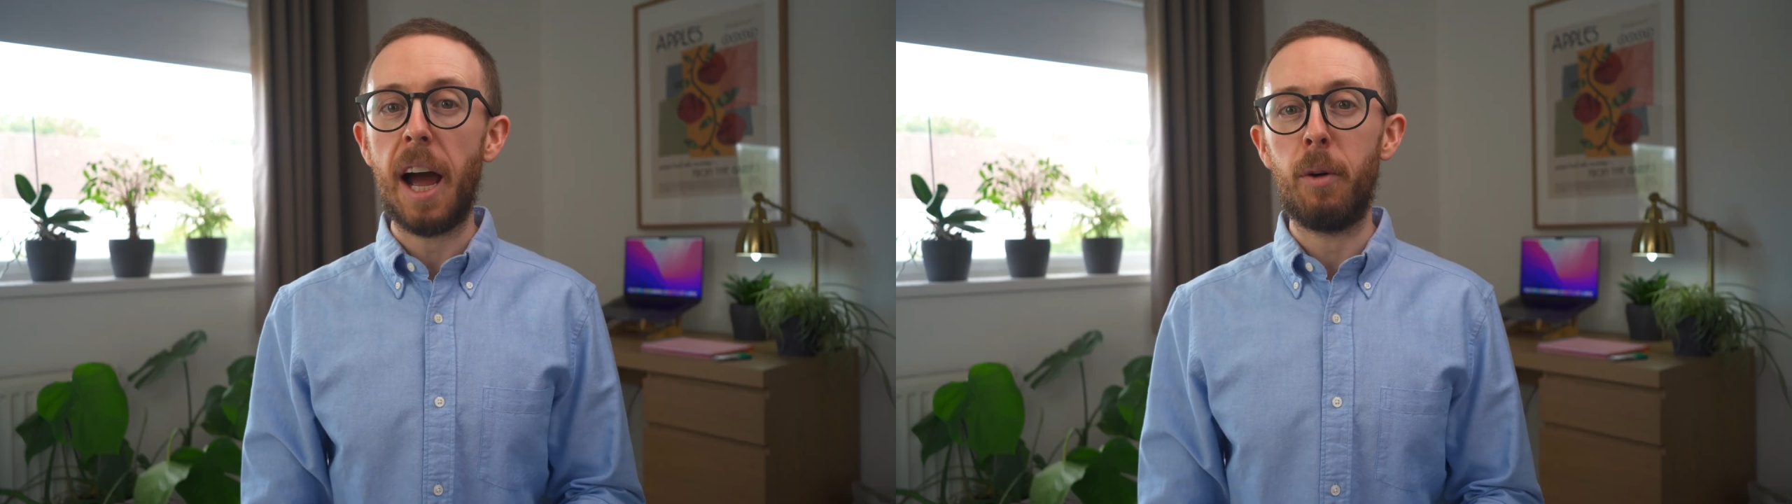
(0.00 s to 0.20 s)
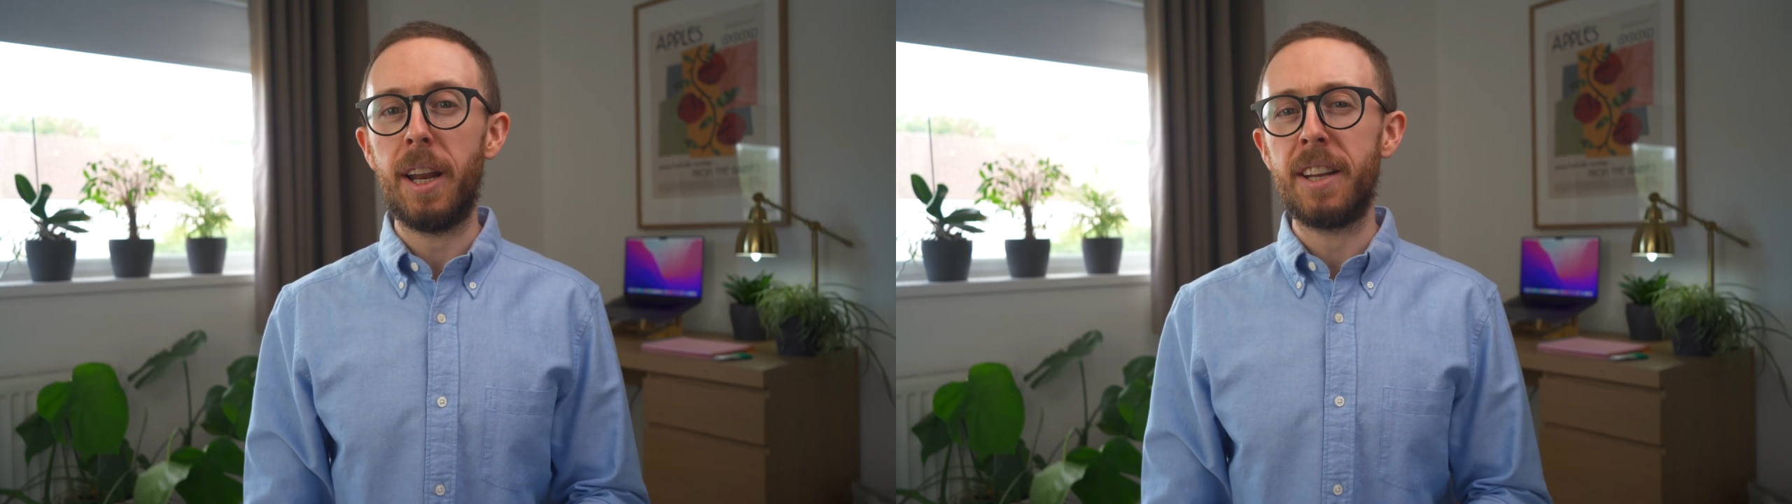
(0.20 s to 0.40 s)

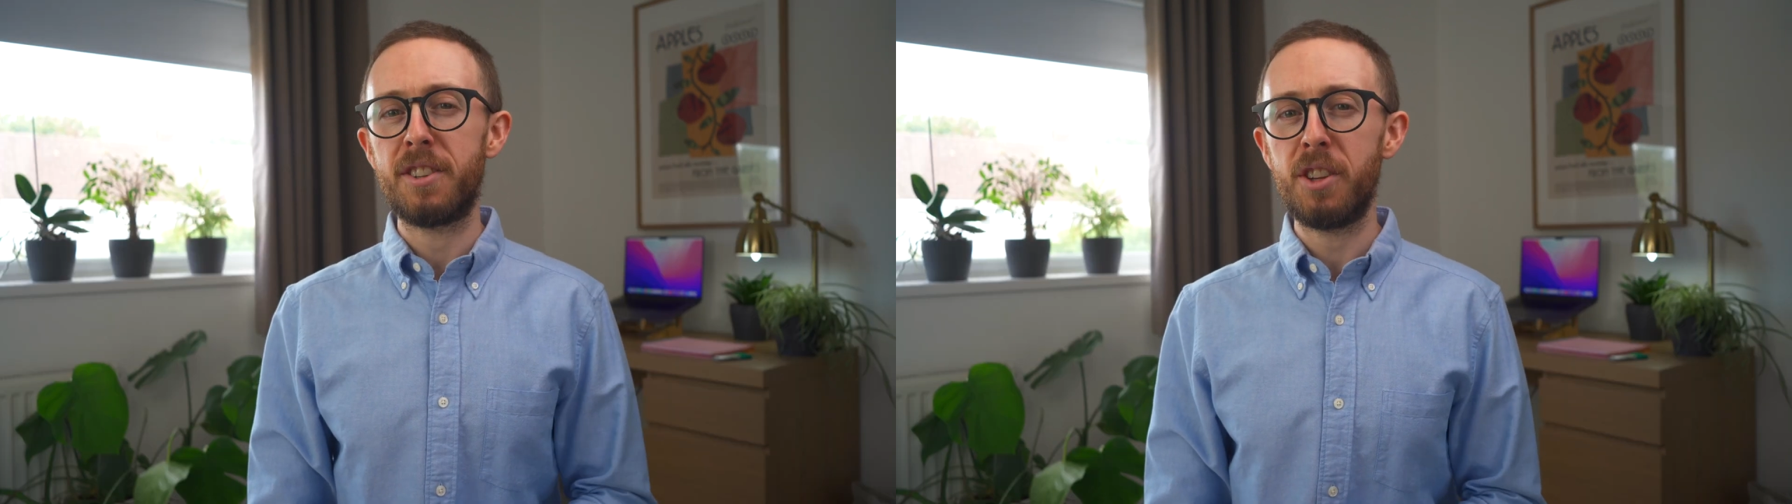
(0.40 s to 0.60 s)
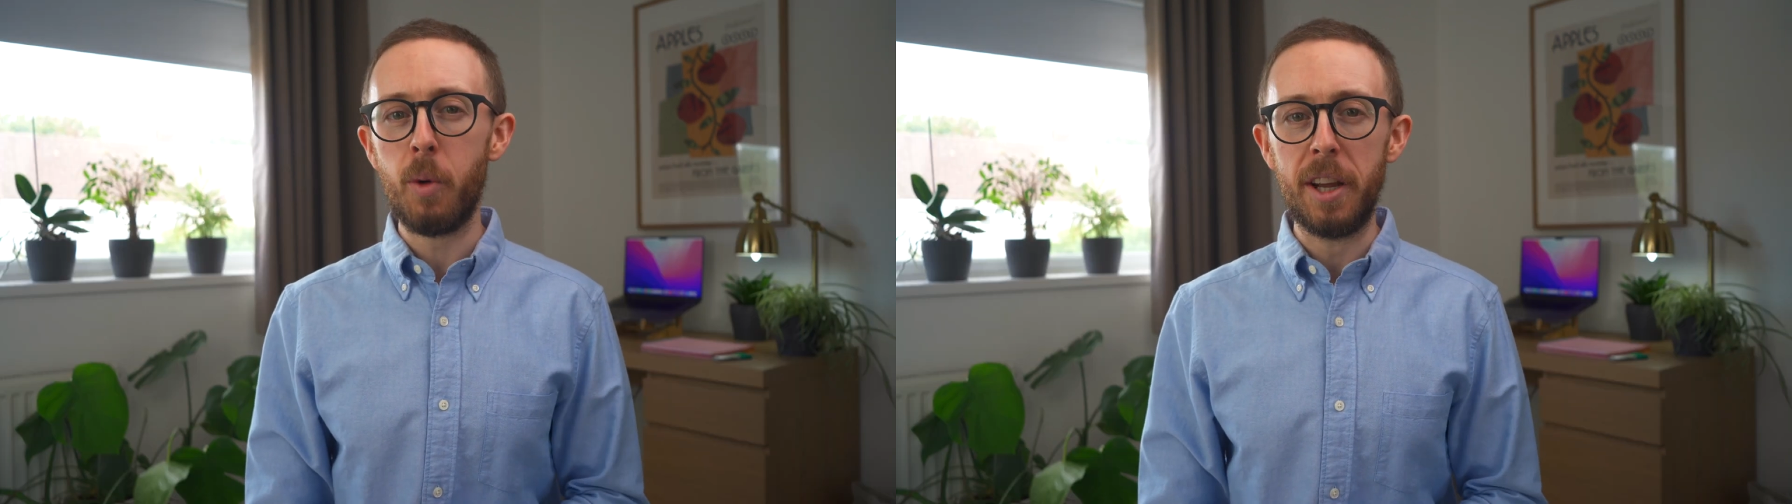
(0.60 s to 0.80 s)
I will
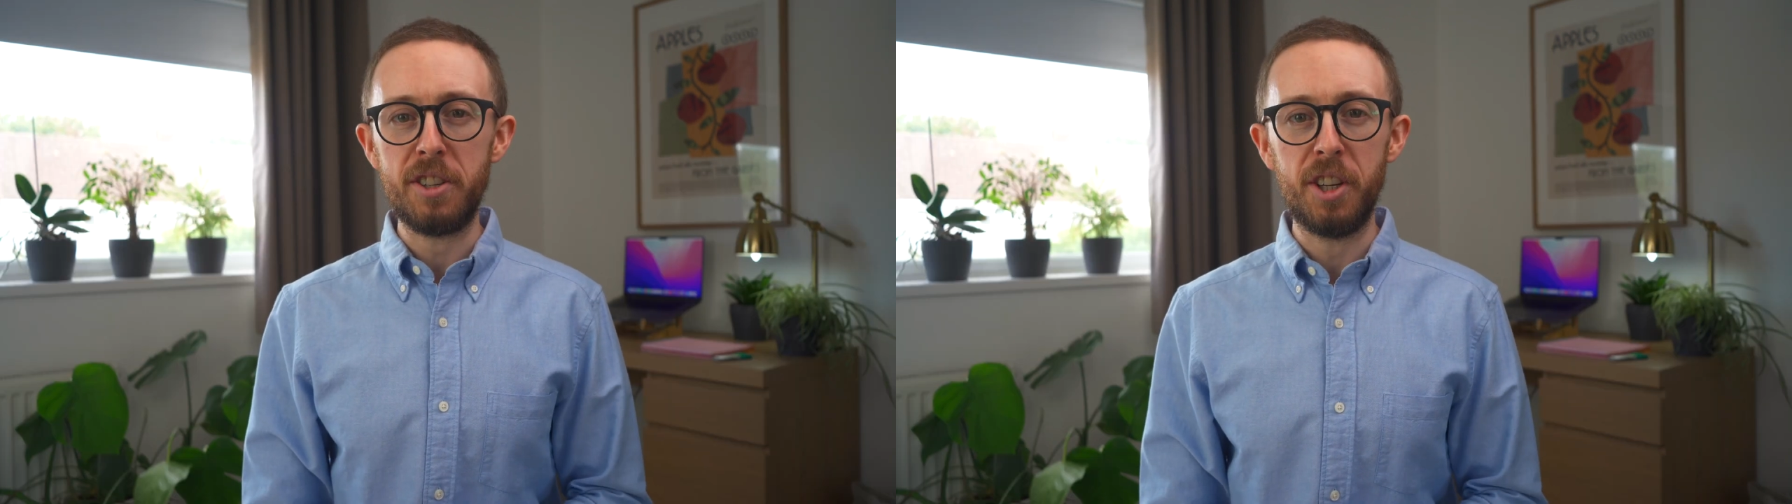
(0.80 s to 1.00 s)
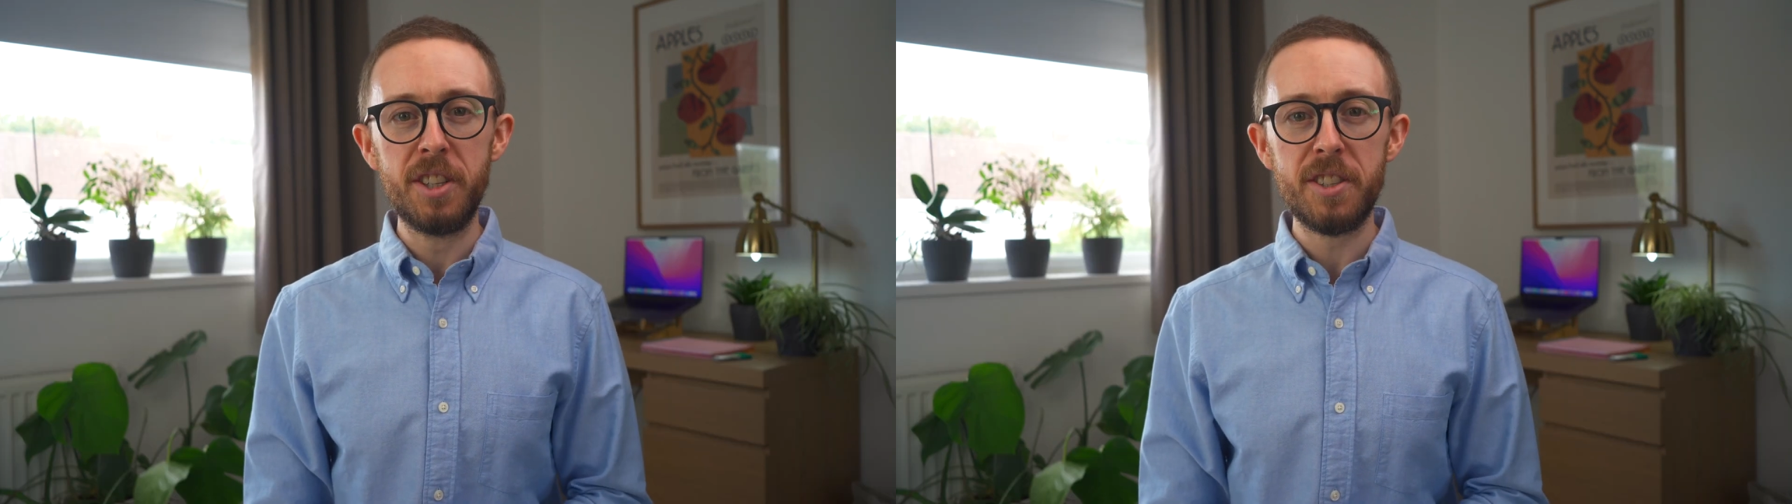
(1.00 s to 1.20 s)
answer the
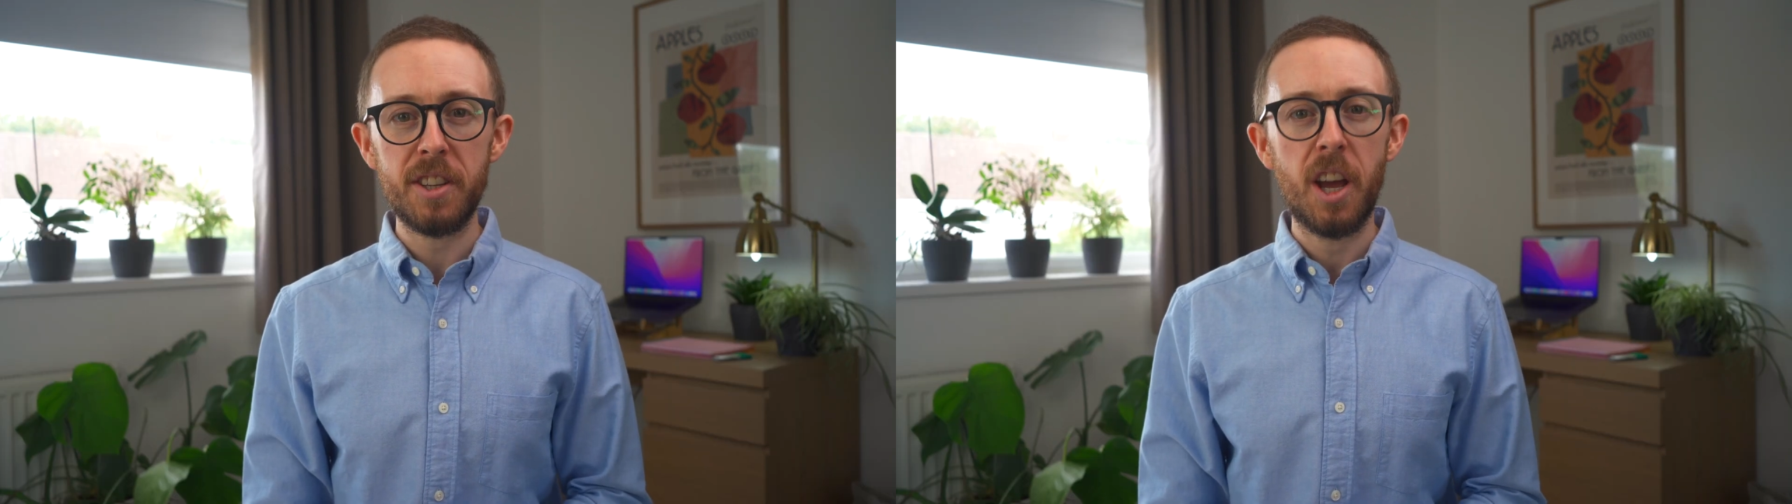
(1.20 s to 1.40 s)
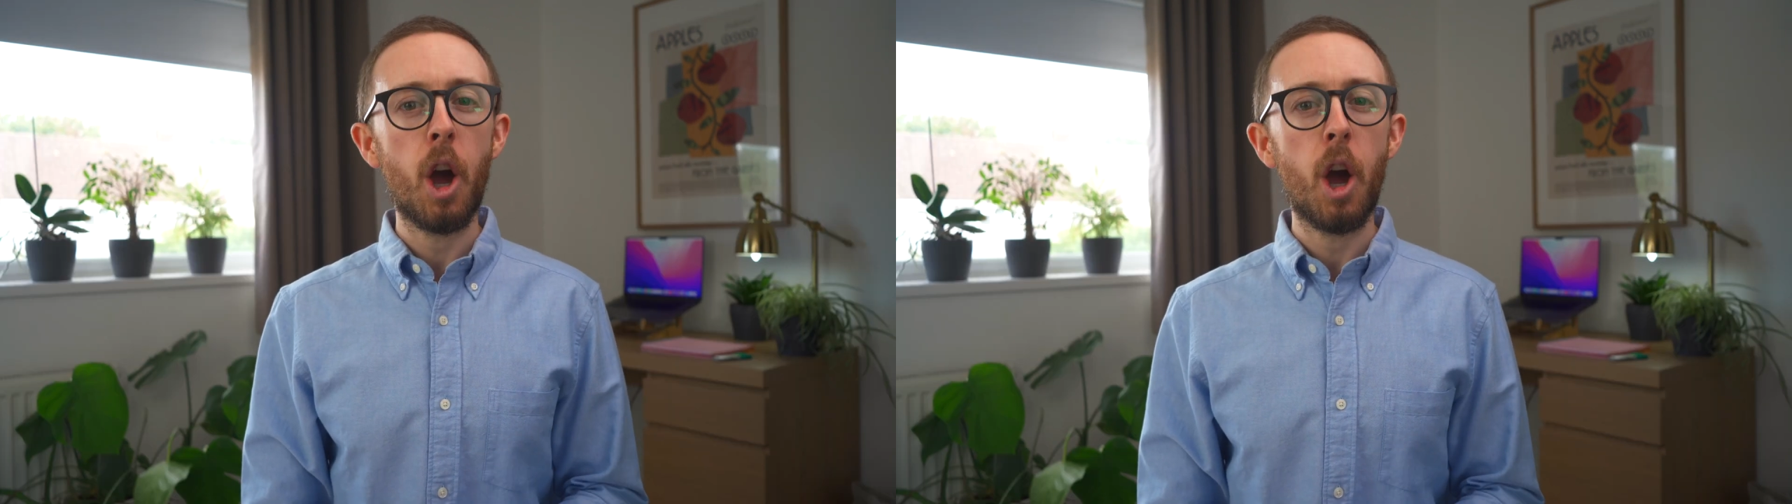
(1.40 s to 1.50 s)
questions: